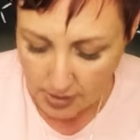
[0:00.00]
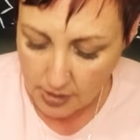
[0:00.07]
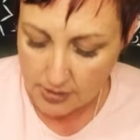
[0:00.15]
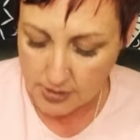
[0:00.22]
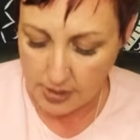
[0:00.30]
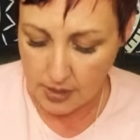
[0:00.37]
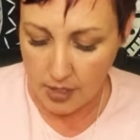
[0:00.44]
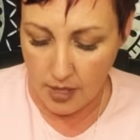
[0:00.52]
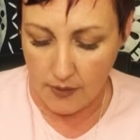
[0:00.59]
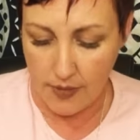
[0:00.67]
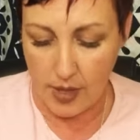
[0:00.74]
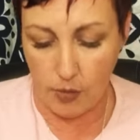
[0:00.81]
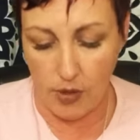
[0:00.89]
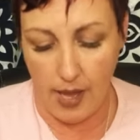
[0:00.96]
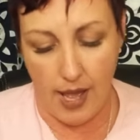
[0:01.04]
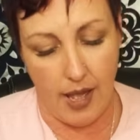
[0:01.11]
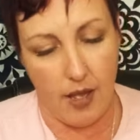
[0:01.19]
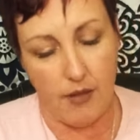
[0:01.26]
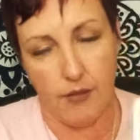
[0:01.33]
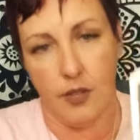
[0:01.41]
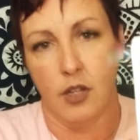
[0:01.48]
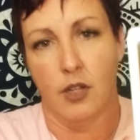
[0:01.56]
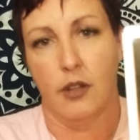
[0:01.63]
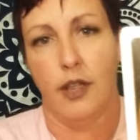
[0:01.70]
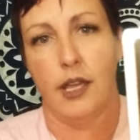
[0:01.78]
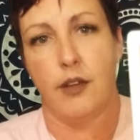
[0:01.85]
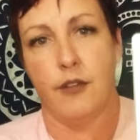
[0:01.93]
See, they will have
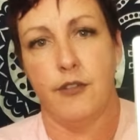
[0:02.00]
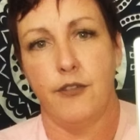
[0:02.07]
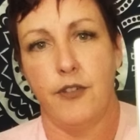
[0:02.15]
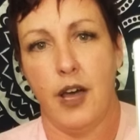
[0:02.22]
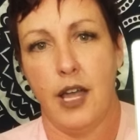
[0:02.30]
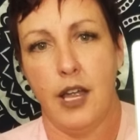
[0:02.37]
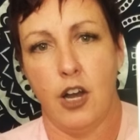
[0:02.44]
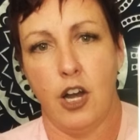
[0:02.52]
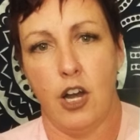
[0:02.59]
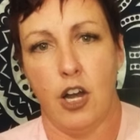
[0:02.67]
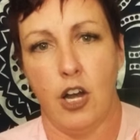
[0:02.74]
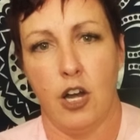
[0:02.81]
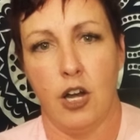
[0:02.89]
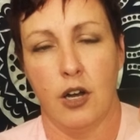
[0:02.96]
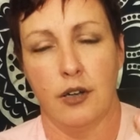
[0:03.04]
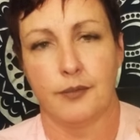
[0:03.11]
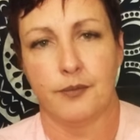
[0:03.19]
like fire,